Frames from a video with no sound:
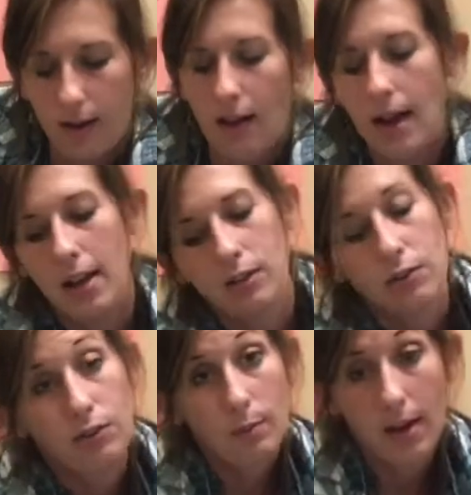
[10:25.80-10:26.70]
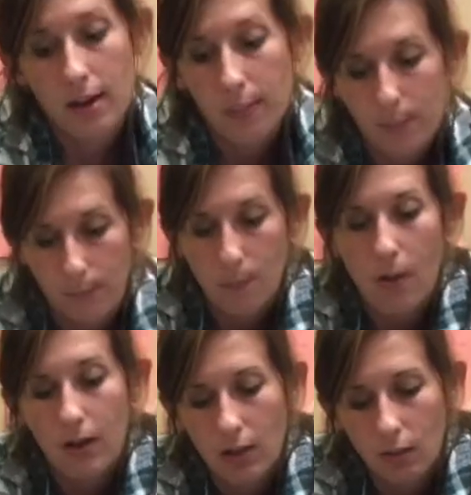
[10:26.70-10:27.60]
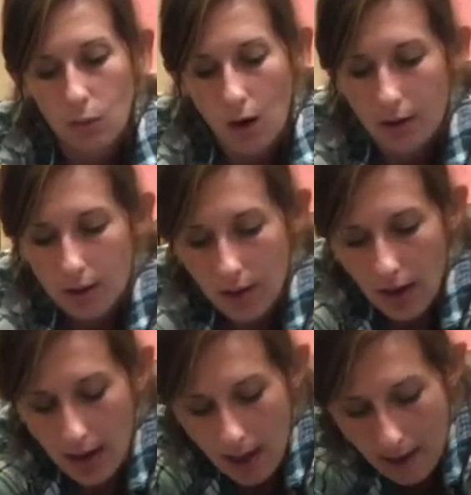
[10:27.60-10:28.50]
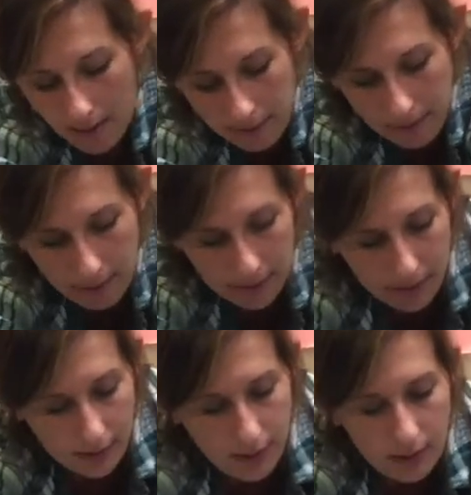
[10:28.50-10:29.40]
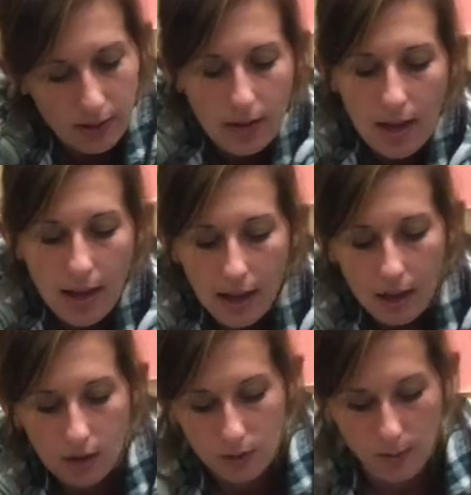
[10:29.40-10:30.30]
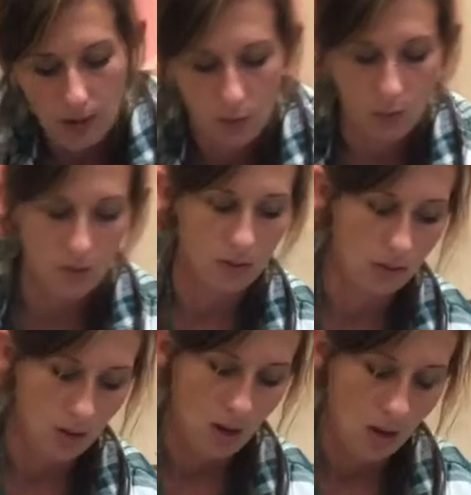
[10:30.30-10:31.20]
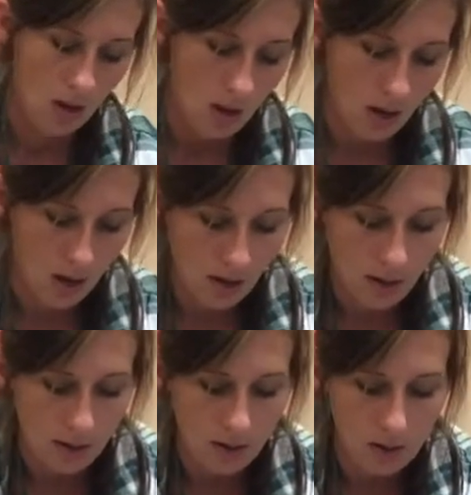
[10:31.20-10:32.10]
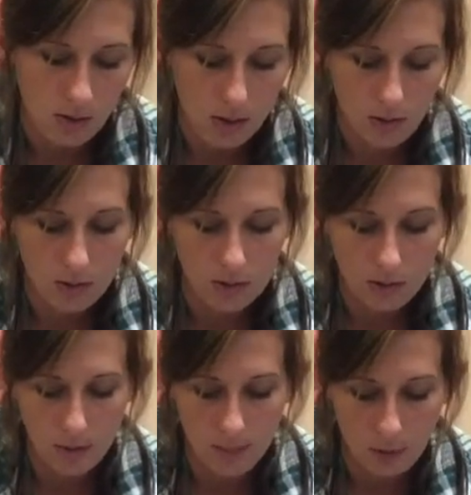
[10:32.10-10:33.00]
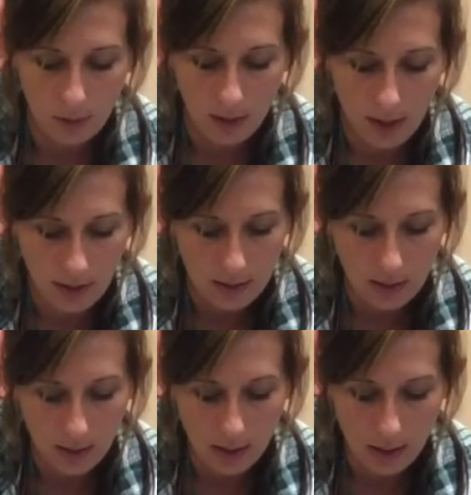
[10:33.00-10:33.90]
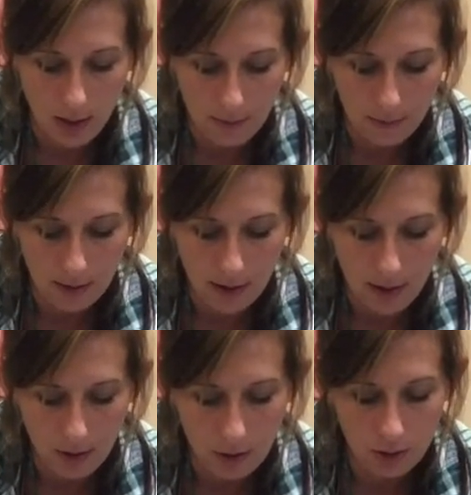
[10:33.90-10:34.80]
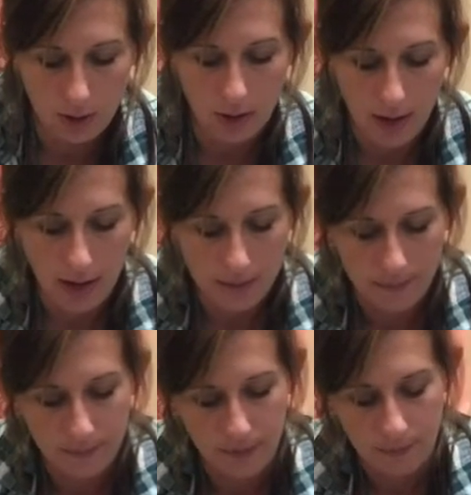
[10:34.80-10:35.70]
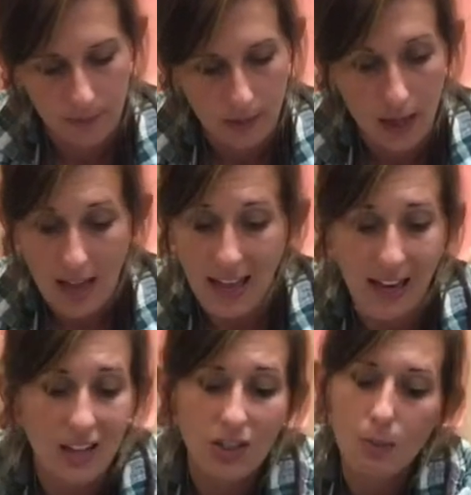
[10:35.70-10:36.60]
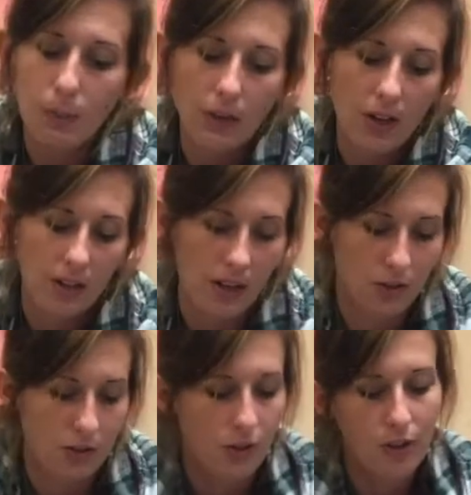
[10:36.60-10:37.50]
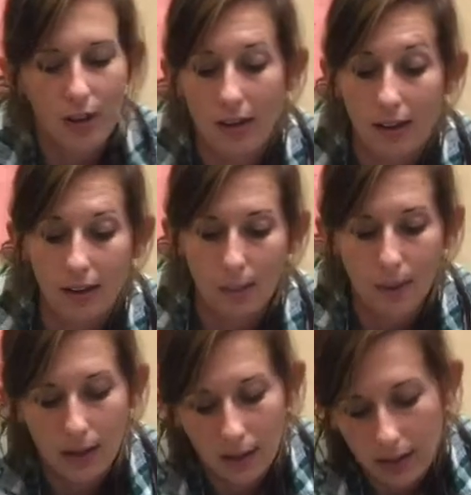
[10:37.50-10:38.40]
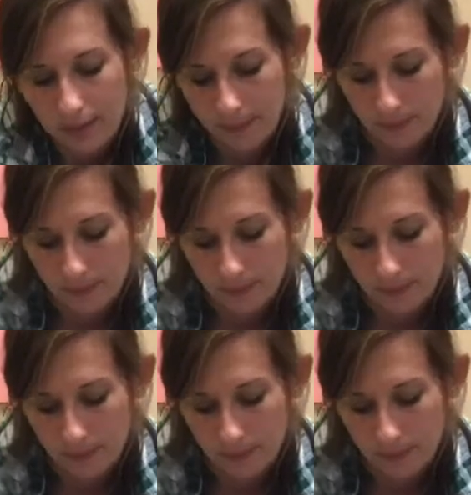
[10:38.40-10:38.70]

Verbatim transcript: I use my bucket of water that I have, and I use my tools. Uh, you can use your rib tool again to clean off extra clay. And I just put all the extra clay into the bucket